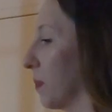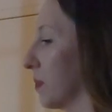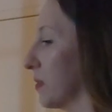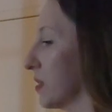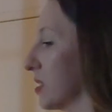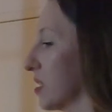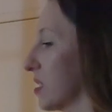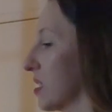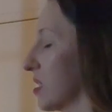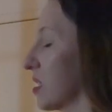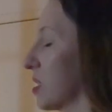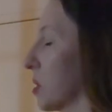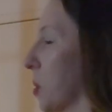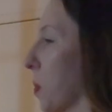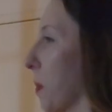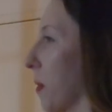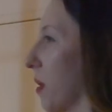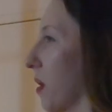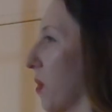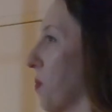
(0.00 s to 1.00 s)
this
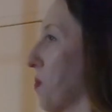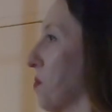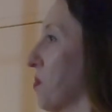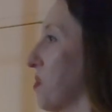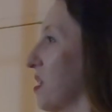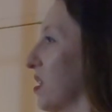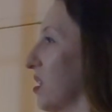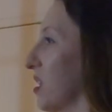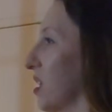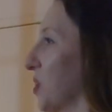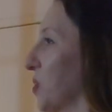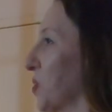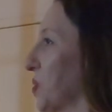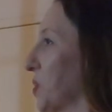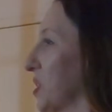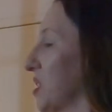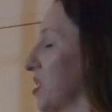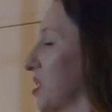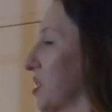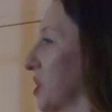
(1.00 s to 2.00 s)
meeting
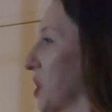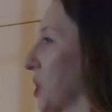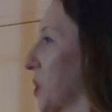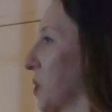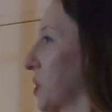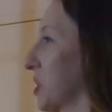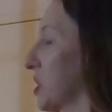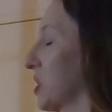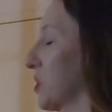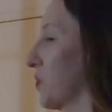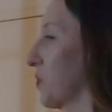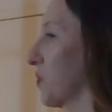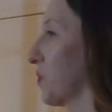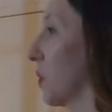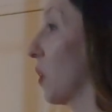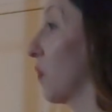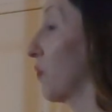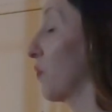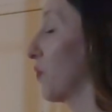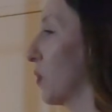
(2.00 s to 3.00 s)
was announced
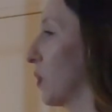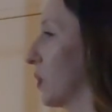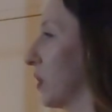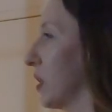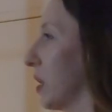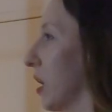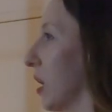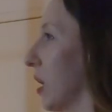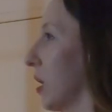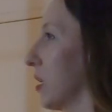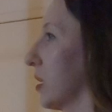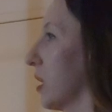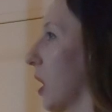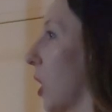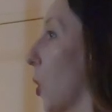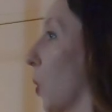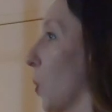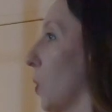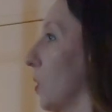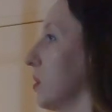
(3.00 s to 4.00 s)
48
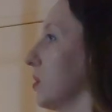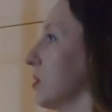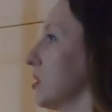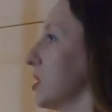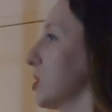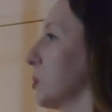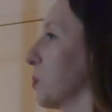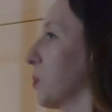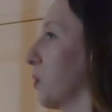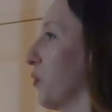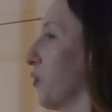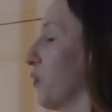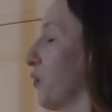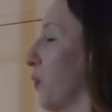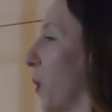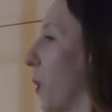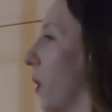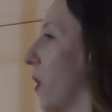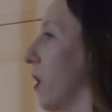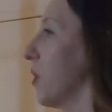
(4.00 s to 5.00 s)
hours
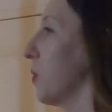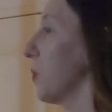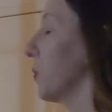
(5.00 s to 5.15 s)
before,